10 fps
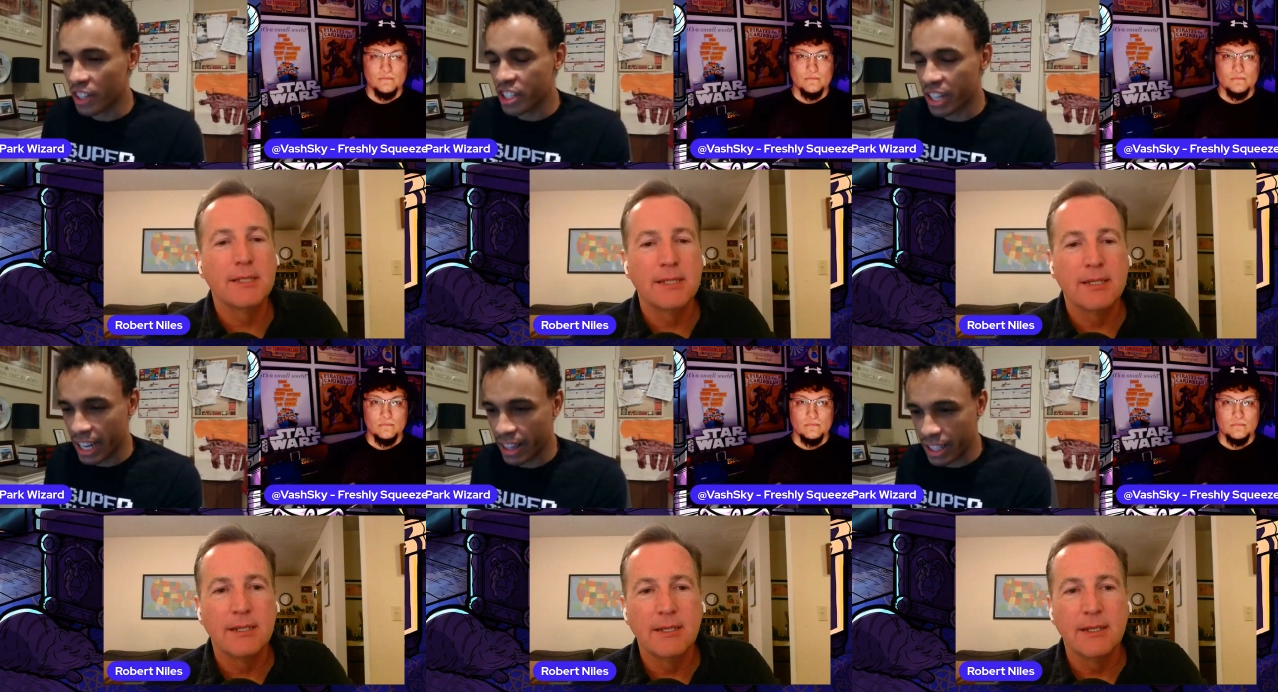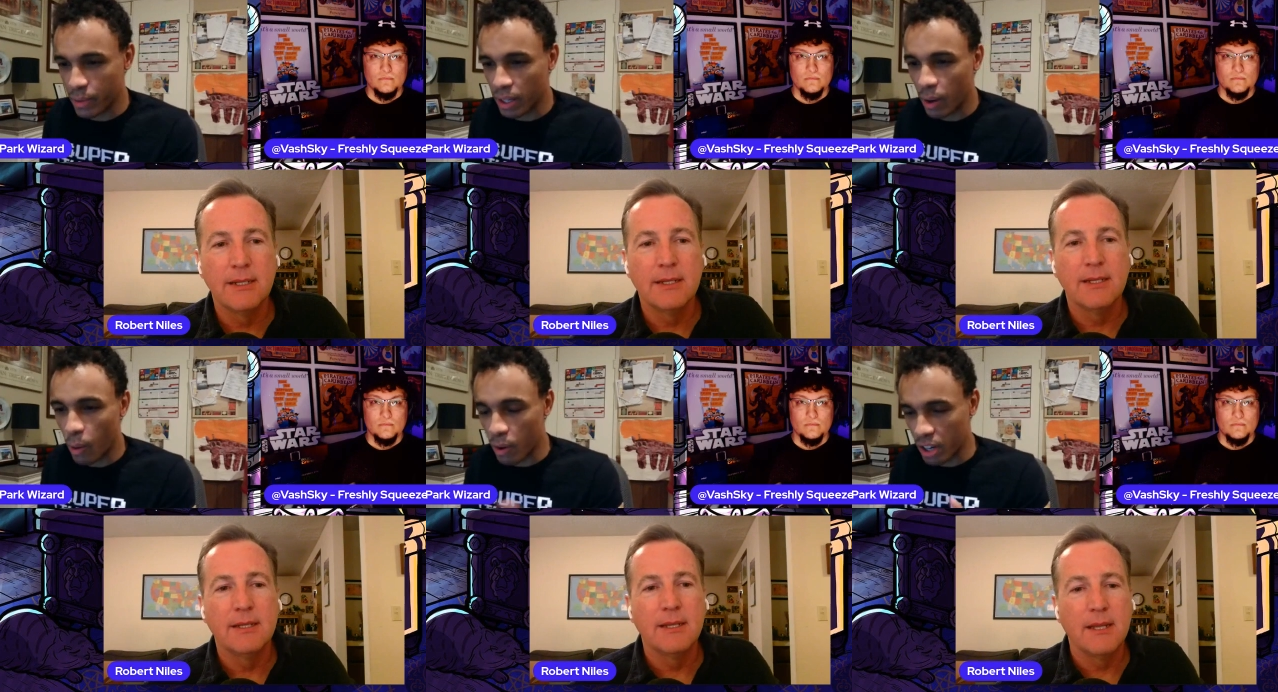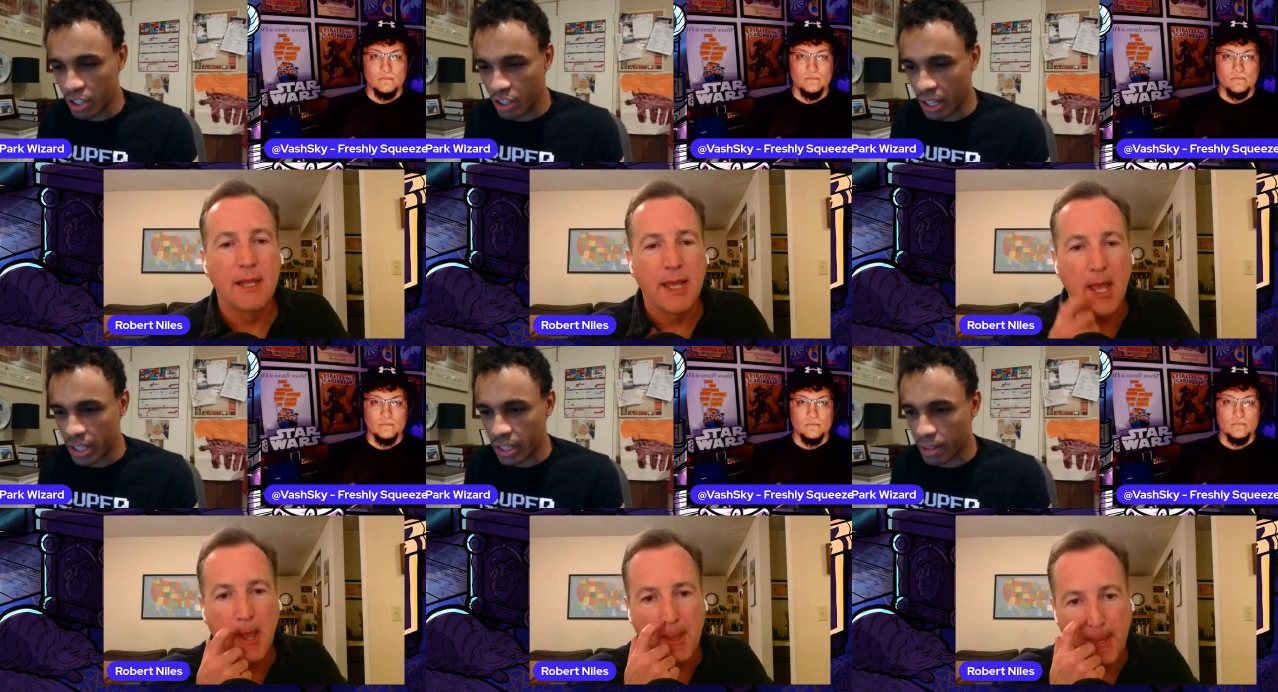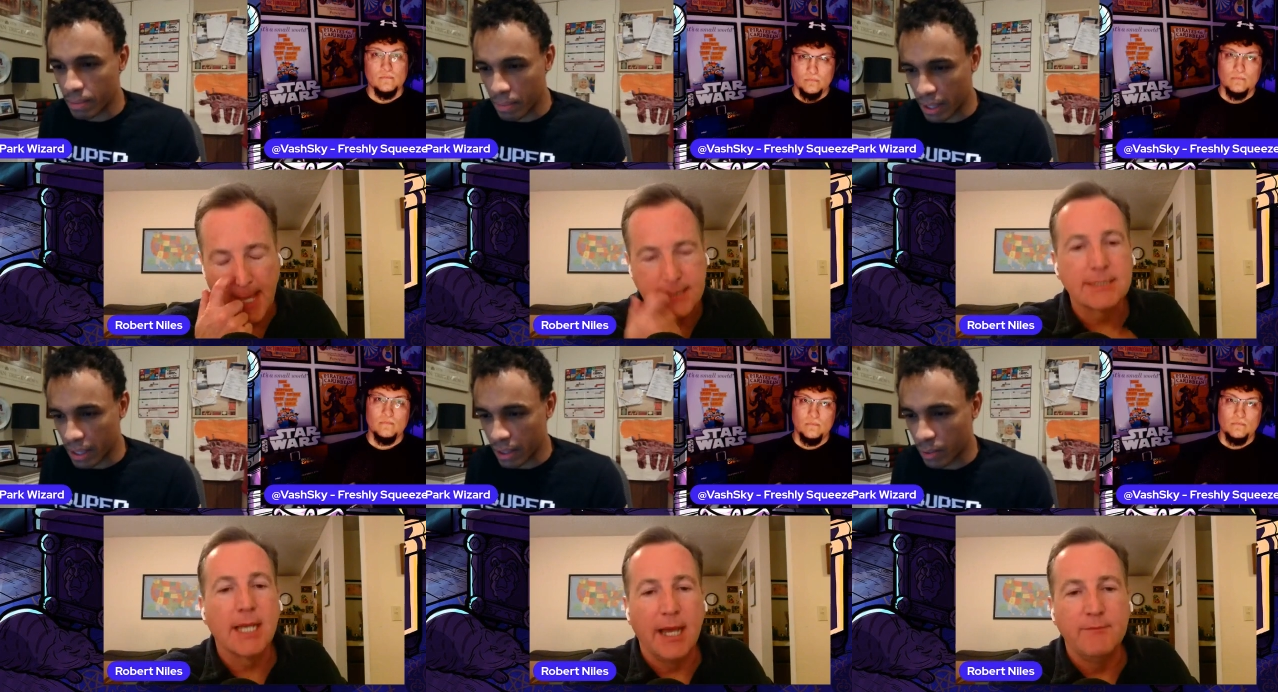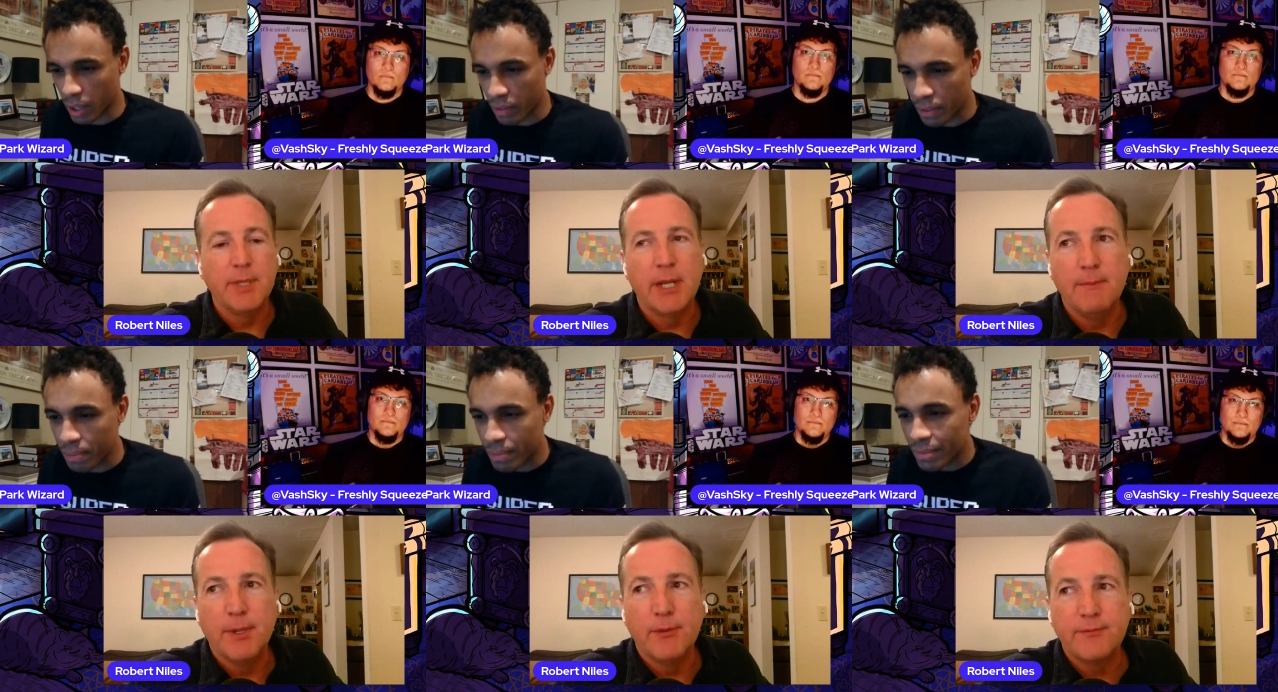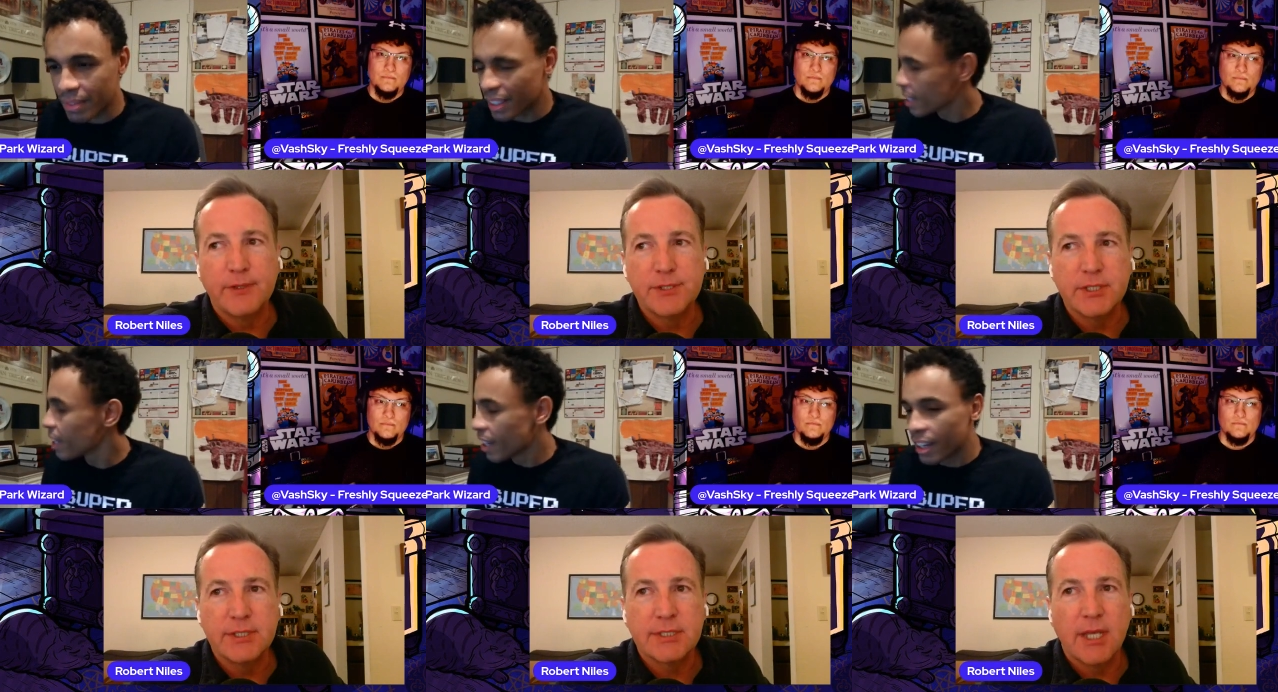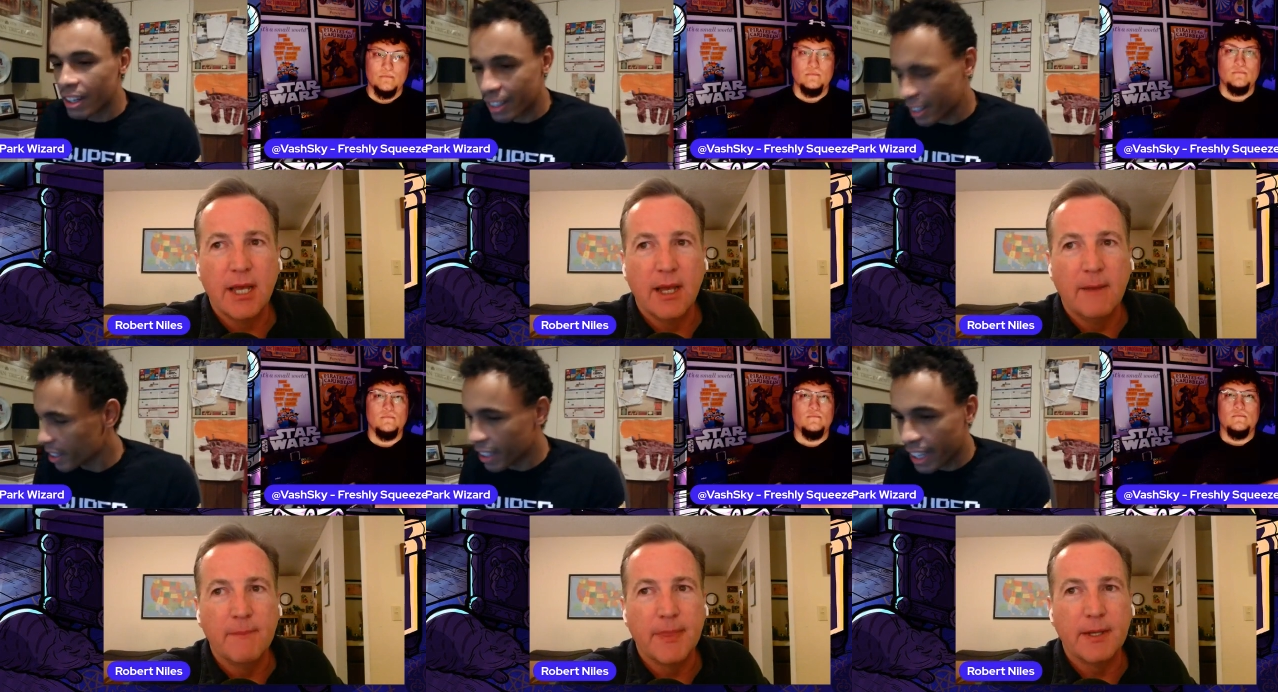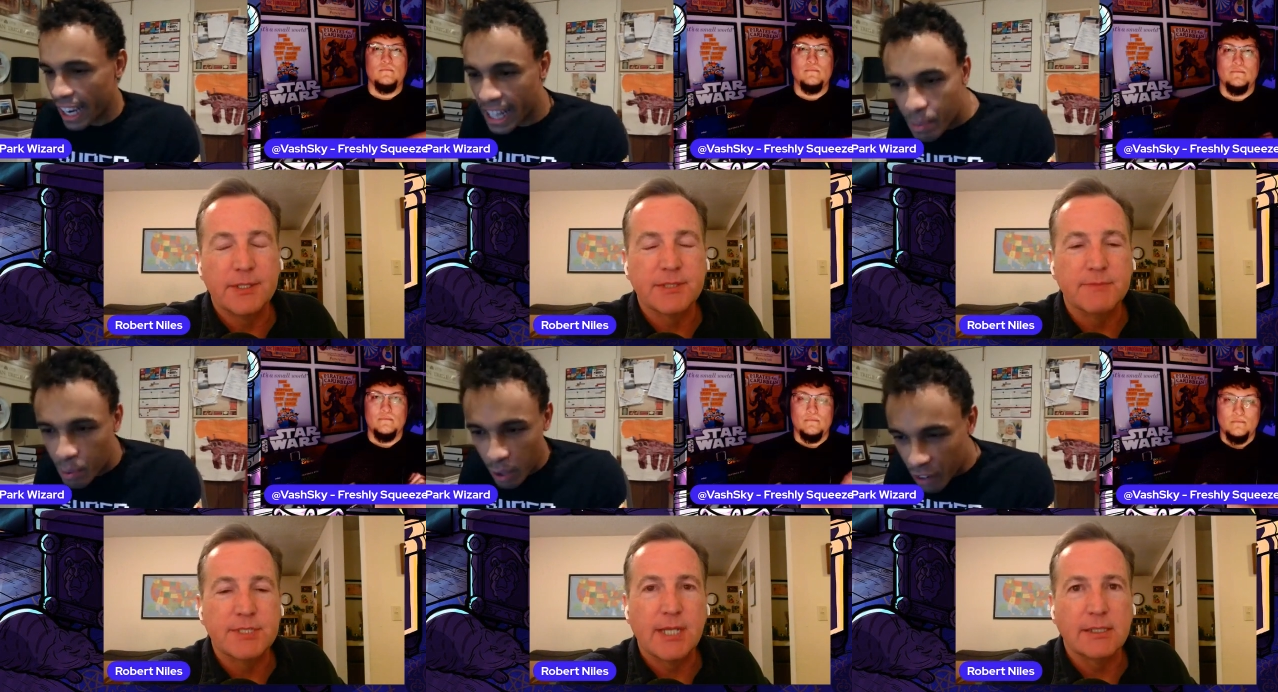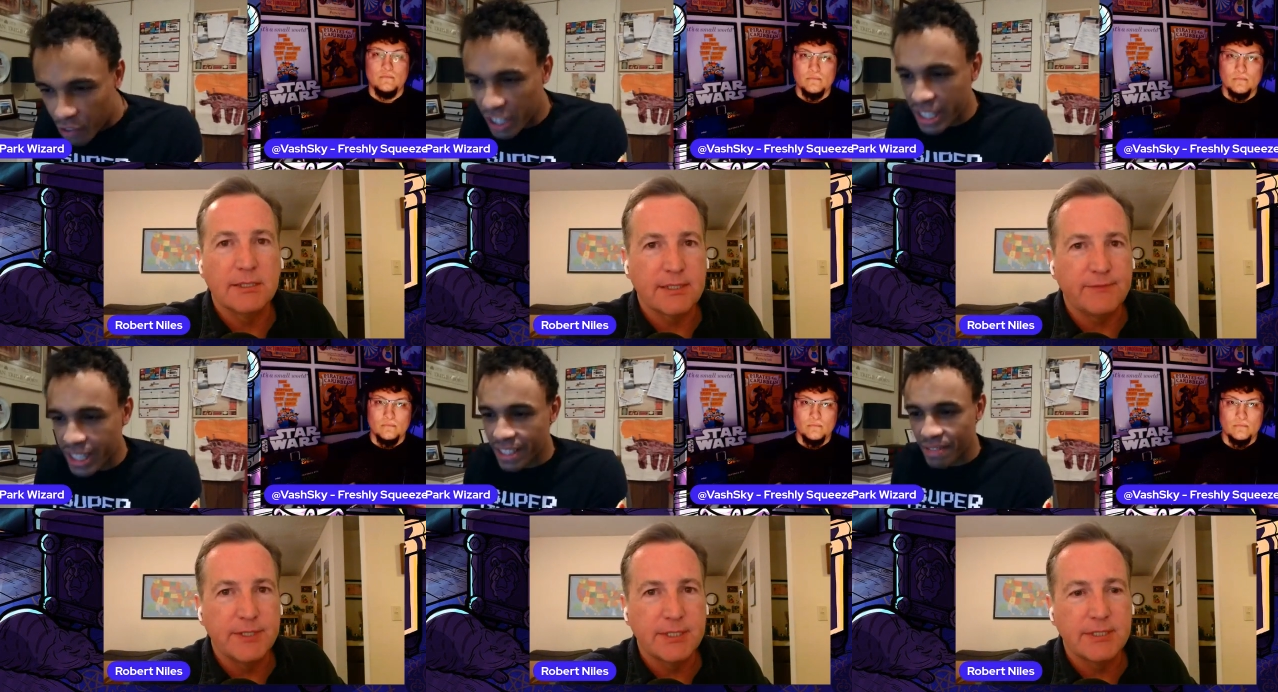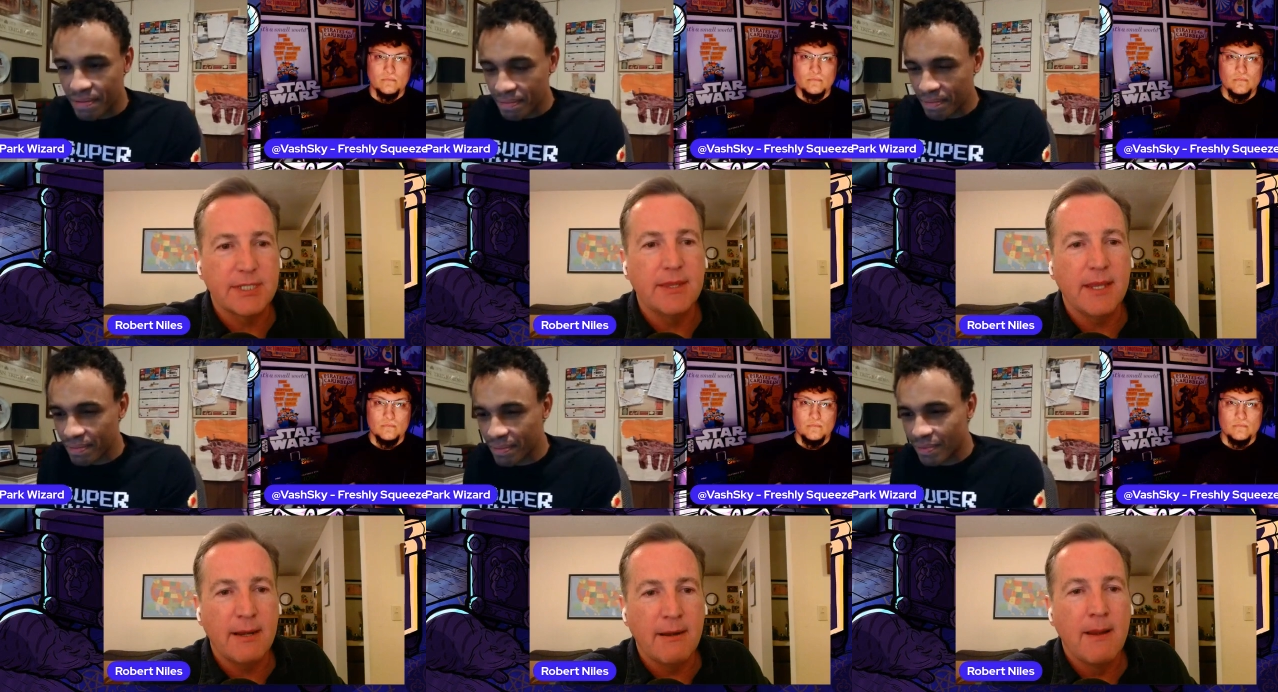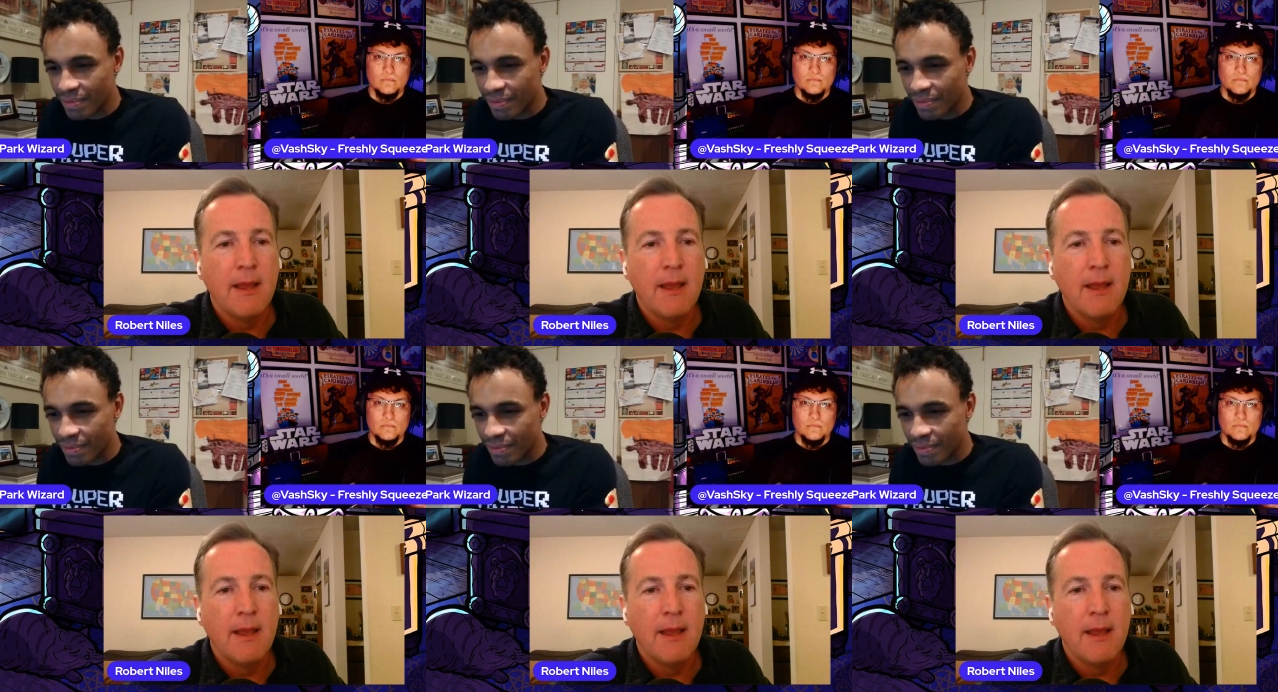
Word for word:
Speaker 1: version and this one, or just? Yes, I've been on both versions.
Speaker 2: Um, there are some Any subtle preference? differences in there,